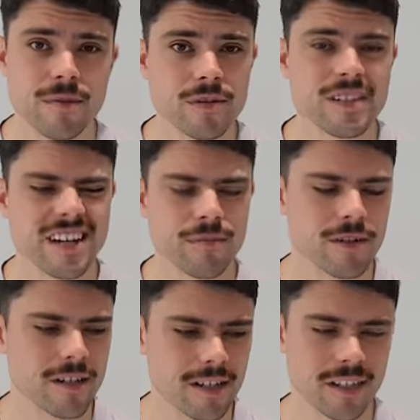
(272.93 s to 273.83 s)
I wouldn't say a
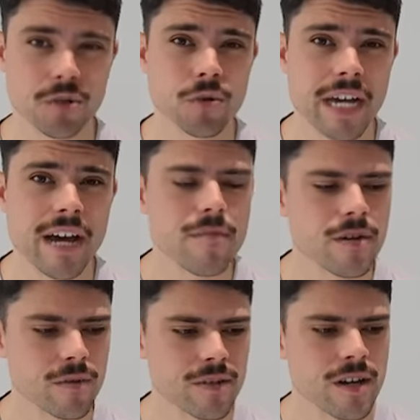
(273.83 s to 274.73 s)
particularly good game,
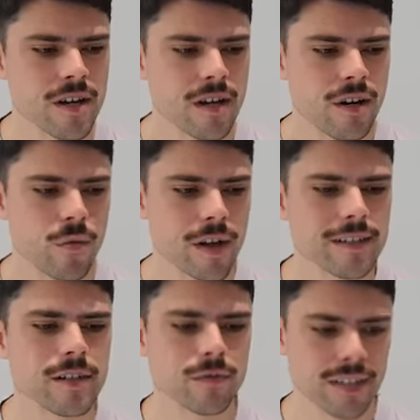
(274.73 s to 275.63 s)
but it was
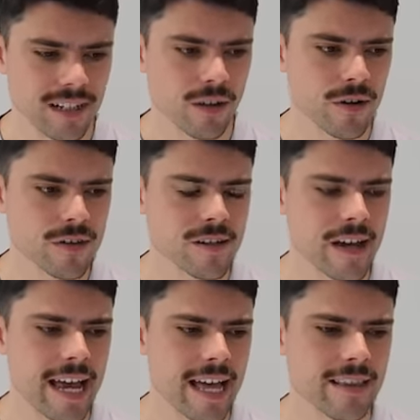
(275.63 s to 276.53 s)
relatively
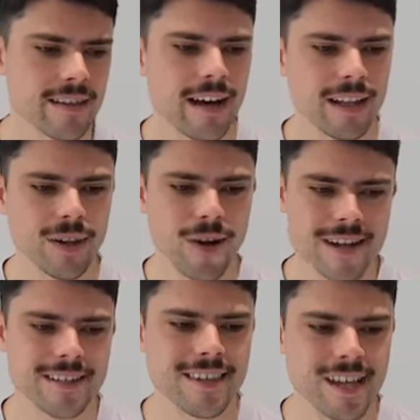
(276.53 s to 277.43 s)
close, and I
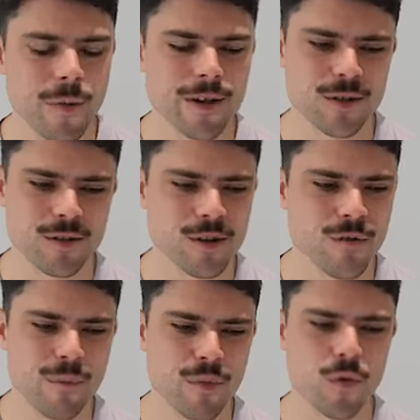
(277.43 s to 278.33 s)
like to think West Coast
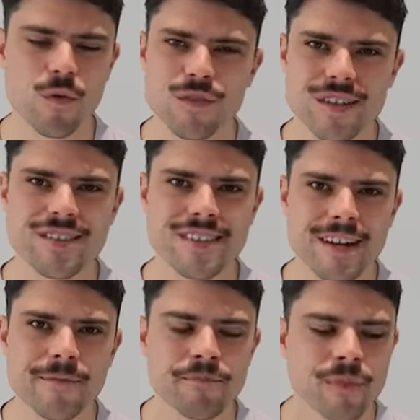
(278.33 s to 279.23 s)
have improved since
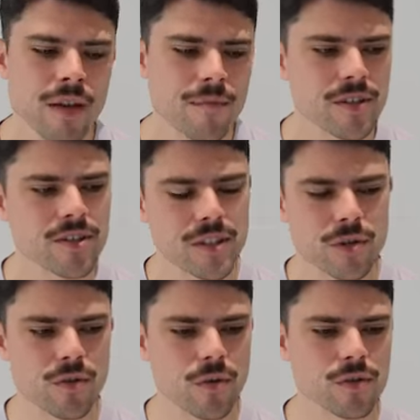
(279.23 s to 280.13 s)
then, but St
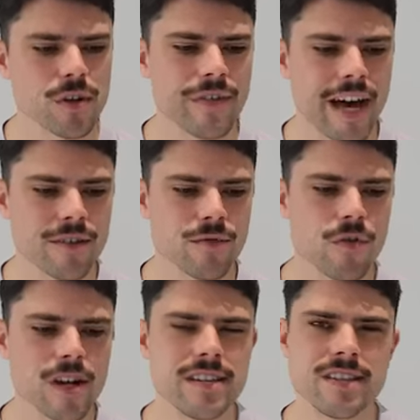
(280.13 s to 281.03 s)
Kilda also have had a
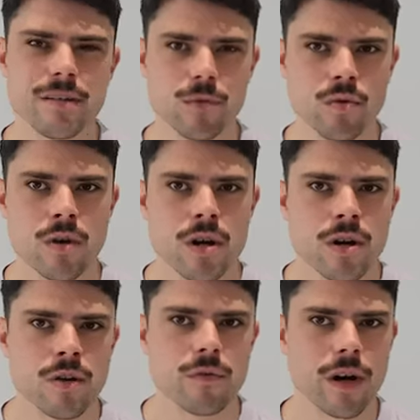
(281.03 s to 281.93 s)
reasonable
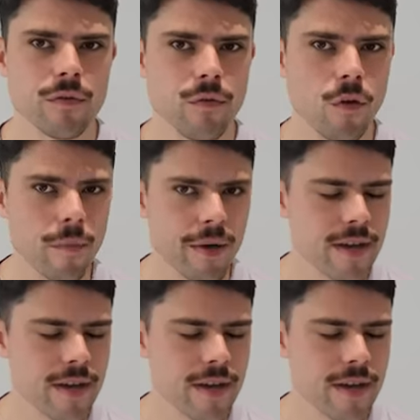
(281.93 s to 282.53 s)
run of form.